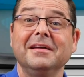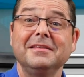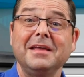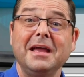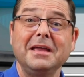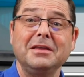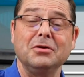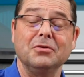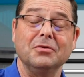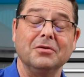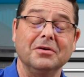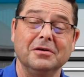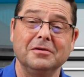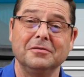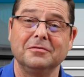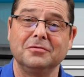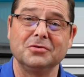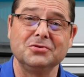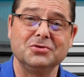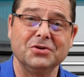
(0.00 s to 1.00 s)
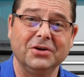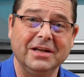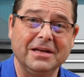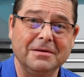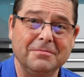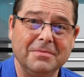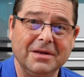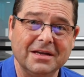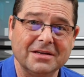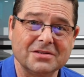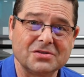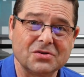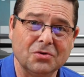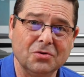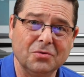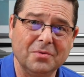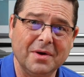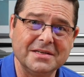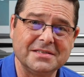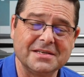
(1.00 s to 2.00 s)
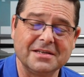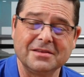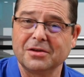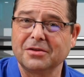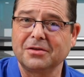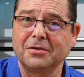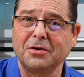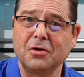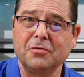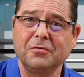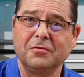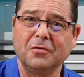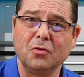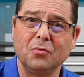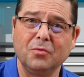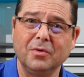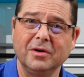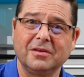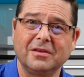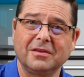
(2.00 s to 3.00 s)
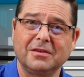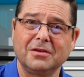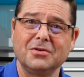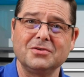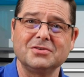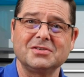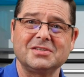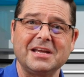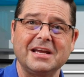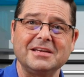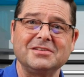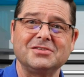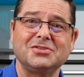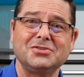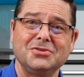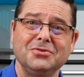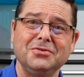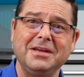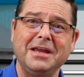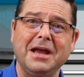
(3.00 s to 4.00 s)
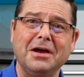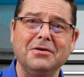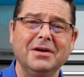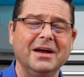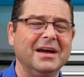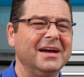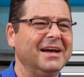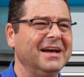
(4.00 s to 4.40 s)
Thank you for joining me as always in the Throwforward Thursday studio.